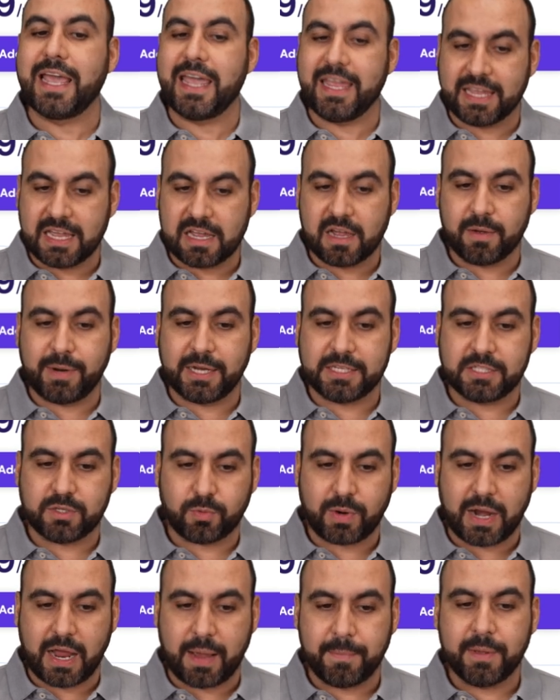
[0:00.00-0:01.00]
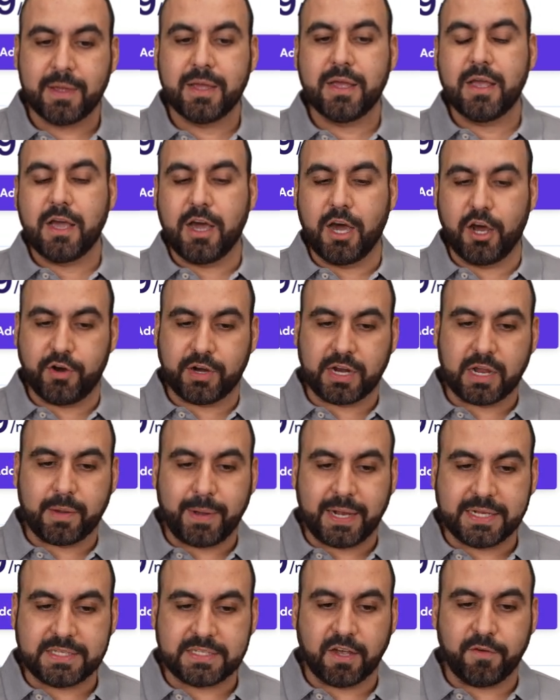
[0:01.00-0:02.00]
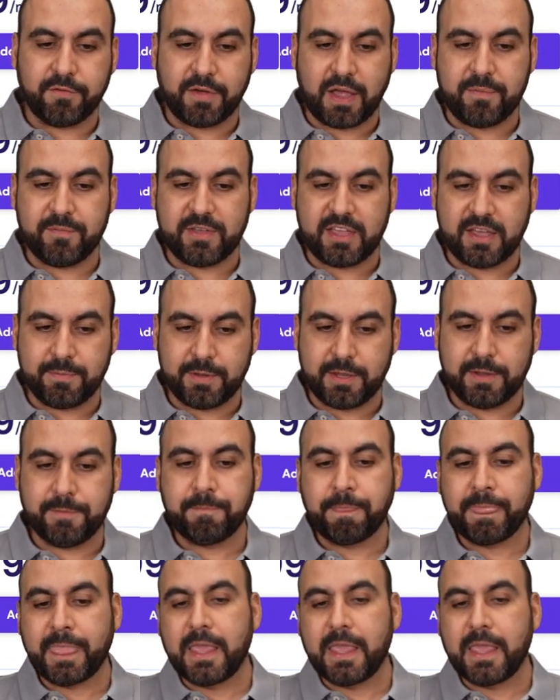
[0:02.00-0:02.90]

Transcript: eight gigabytes of RAM, one hundred gigabytes of N V M e,